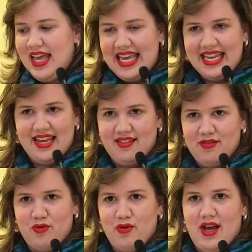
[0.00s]
eating
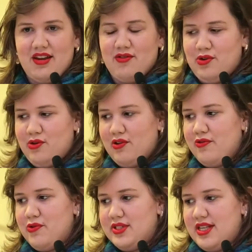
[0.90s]
the variety of local
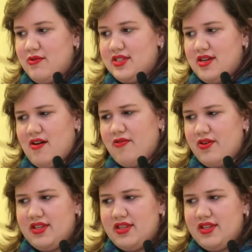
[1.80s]
foods that was on offer.